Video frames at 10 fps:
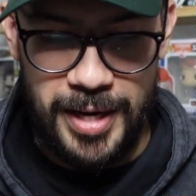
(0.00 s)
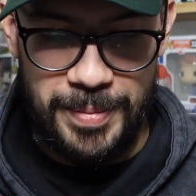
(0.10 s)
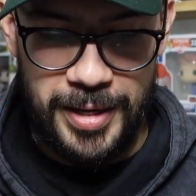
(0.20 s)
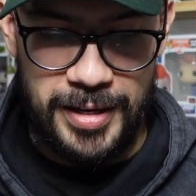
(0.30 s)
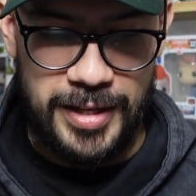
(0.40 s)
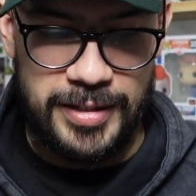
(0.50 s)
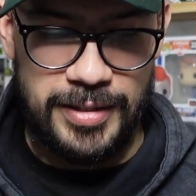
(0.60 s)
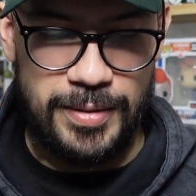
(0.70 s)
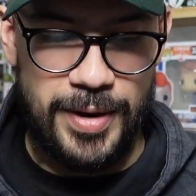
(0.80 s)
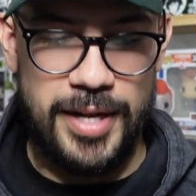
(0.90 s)
I mean, that's
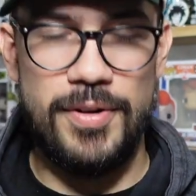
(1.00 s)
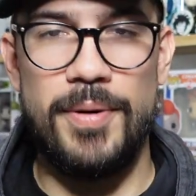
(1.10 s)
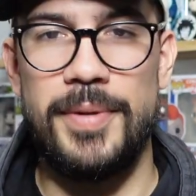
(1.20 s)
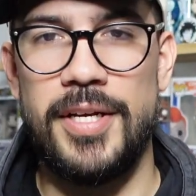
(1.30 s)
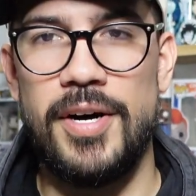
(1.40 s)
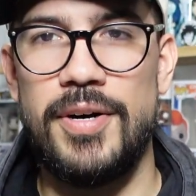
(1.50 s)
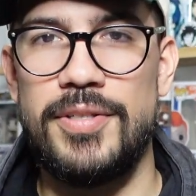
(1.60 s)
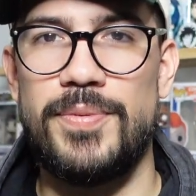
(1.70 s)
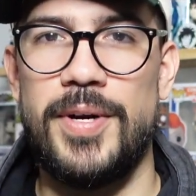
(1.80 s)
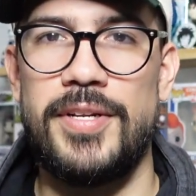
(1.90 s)
the way it normally
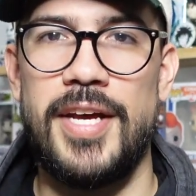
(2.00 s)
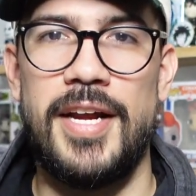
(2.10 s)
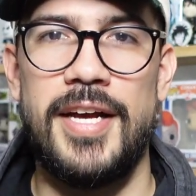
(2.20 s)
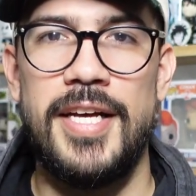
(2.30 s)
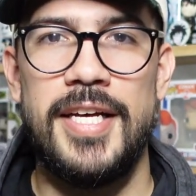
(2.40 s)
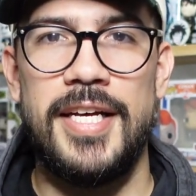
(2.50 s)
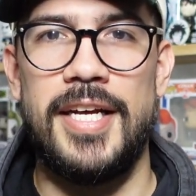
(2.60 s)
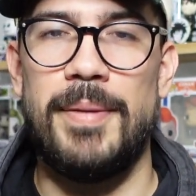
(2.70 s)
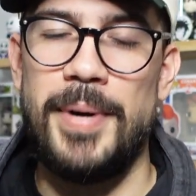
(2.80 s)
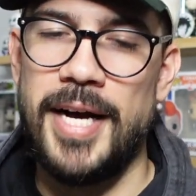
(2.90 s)
goes when you get in
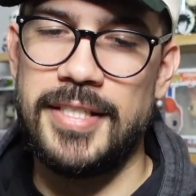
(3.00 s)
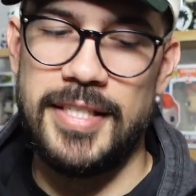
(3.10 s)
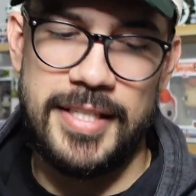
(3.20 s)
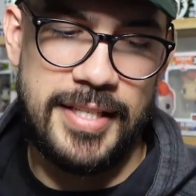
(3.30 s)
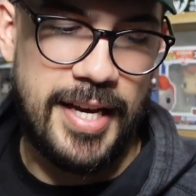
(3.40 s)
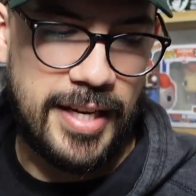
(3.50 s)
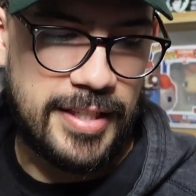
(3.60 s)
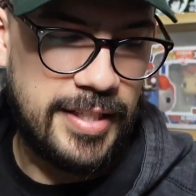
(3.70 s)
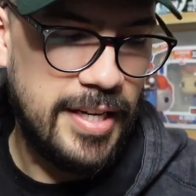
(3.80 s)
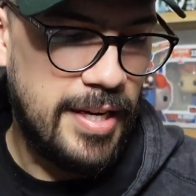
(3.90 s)
a box of 6.